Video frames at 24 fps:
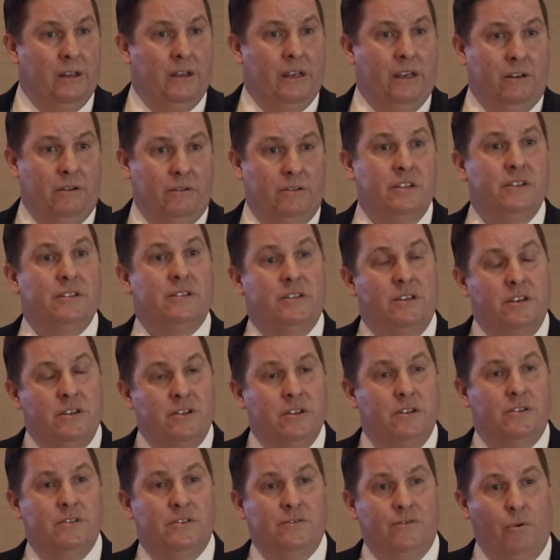you know,
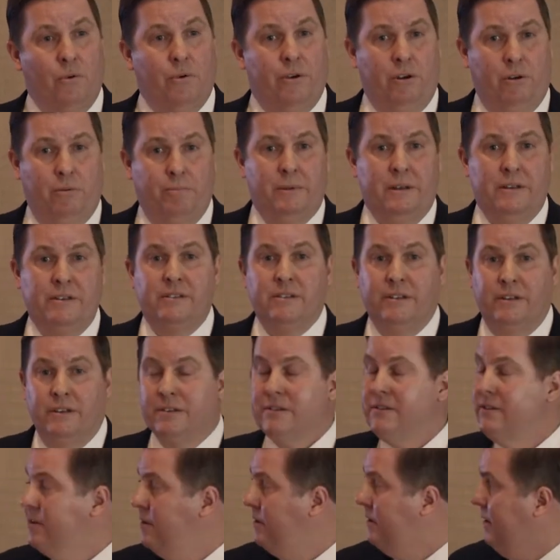decisions for your
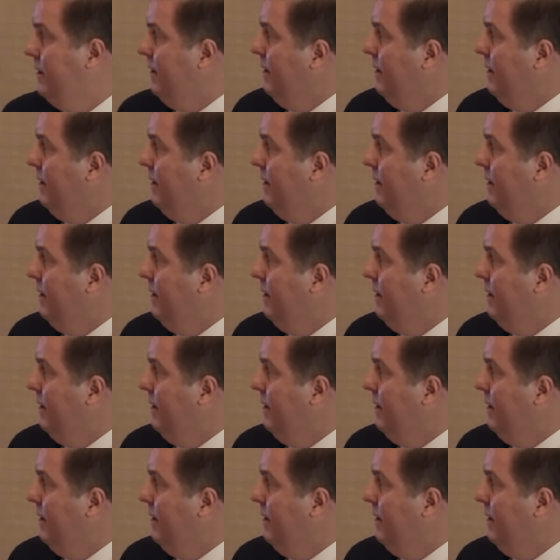business.